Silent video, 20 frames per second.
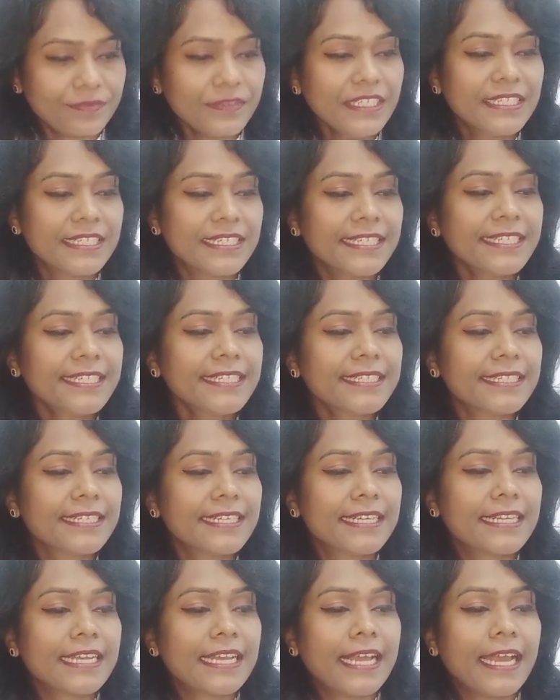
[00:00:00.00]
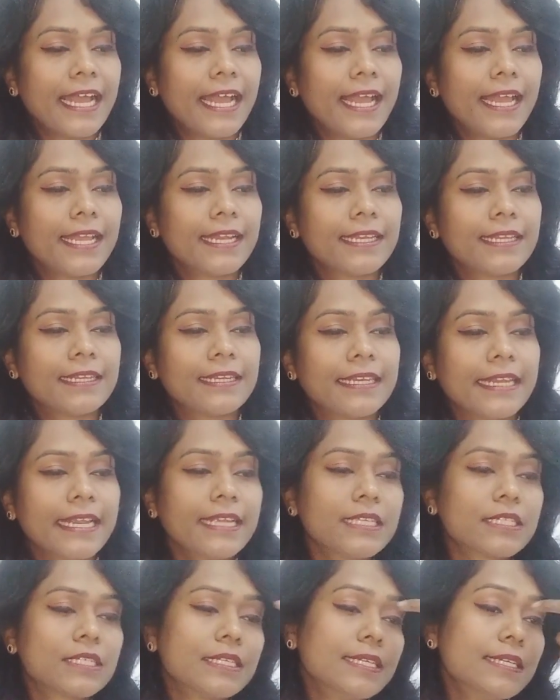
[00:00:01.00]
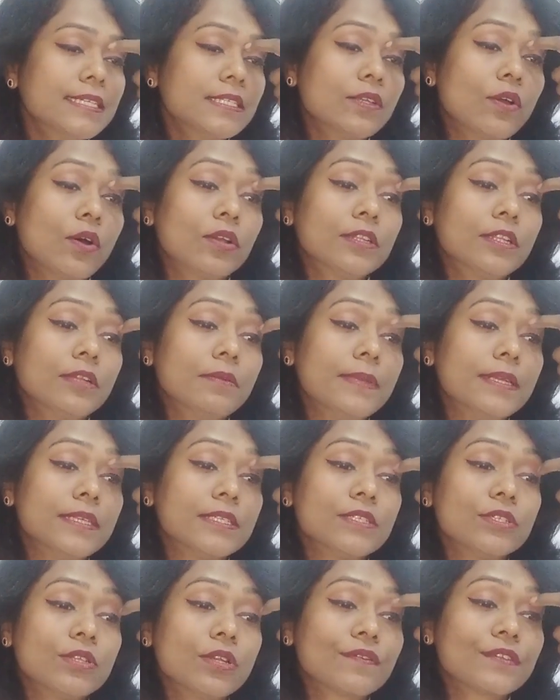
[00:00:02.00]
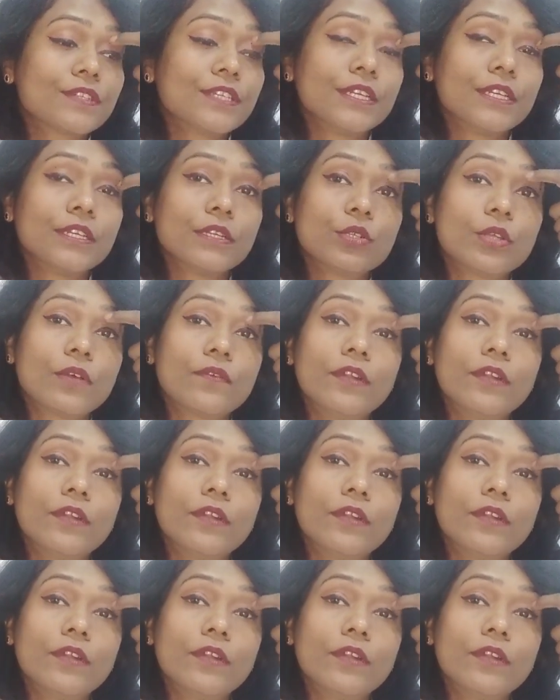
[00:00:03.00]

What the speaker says: correct? And the next is on the basis of status of